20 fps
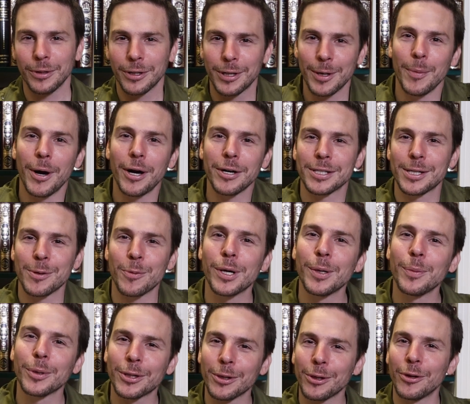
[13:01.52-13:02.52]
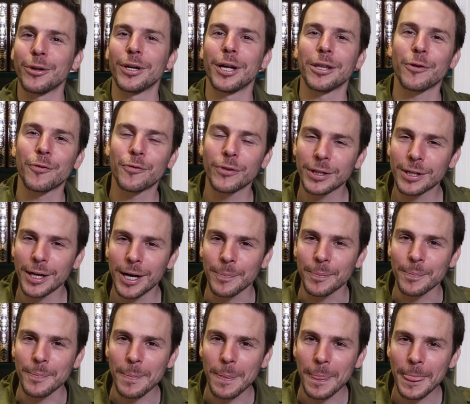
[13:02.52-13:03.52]
Gemaras they were able to learn on their free time.
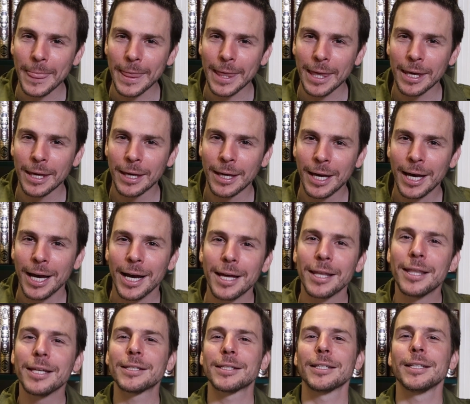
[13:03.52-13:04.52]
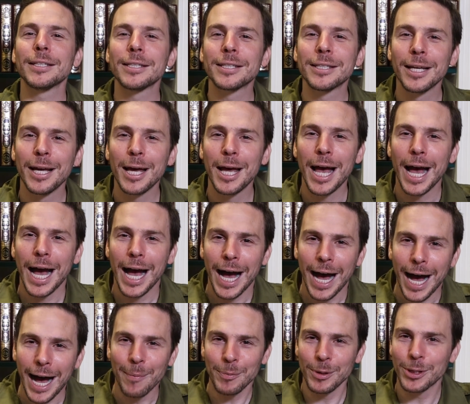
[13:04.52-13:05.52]
This is
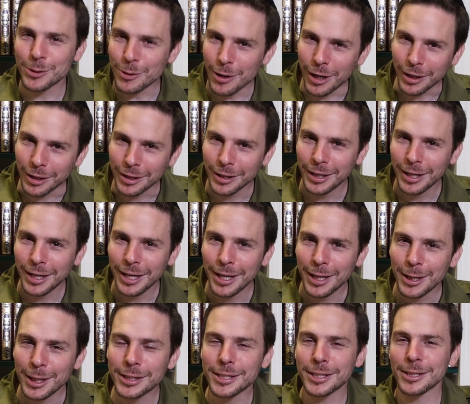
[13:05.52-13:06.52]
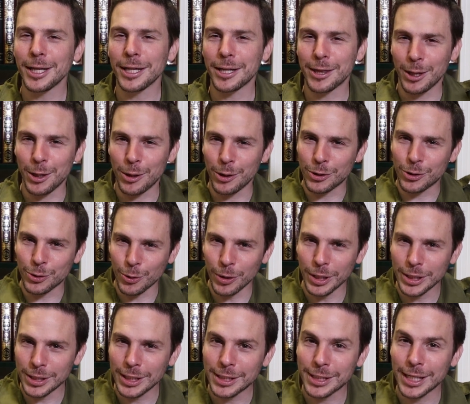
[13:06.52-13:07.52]
Am Yisrael. This is like the
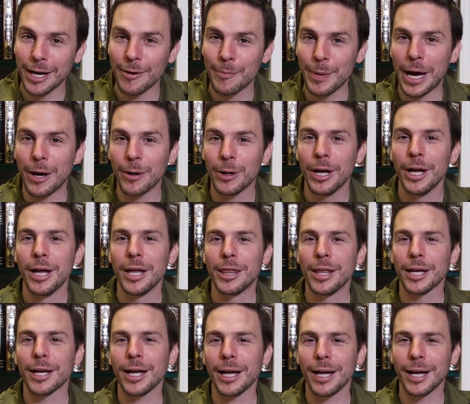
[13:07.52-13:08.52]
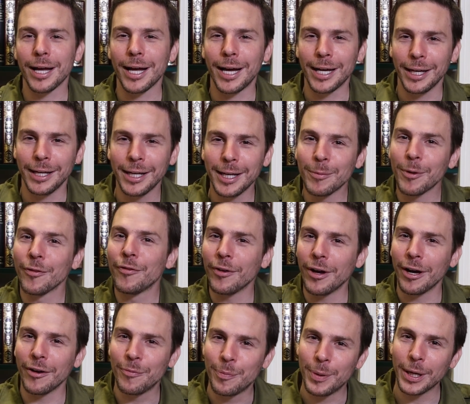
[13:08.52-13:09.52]
stories they say about the Chayalim
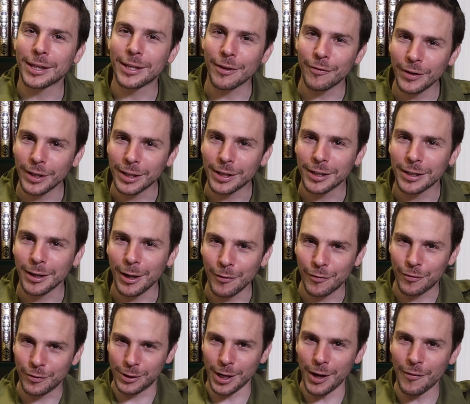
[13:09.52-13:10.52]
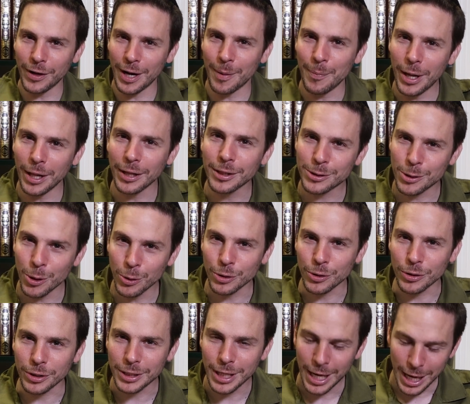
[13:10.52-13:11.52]
of Bet David, of David HaMelech's
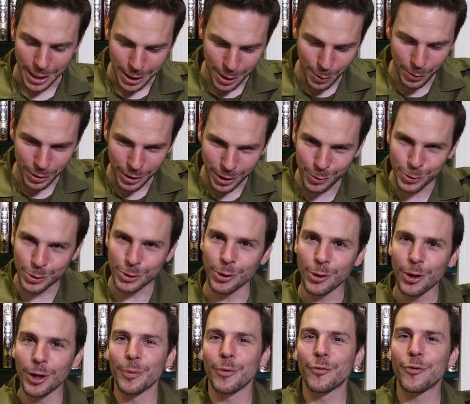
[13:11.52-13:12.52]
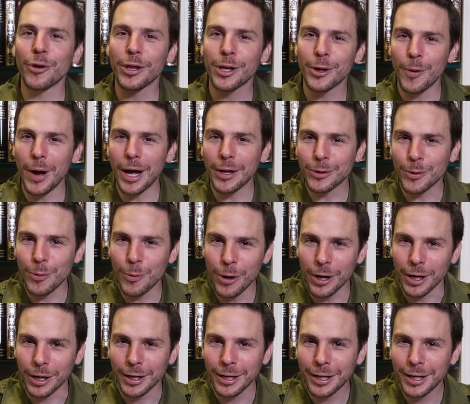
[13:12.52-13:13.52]
soldiers. They used to learn before they go out to
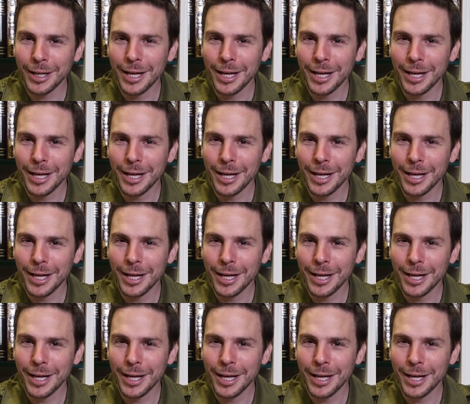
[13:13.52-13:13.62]
war.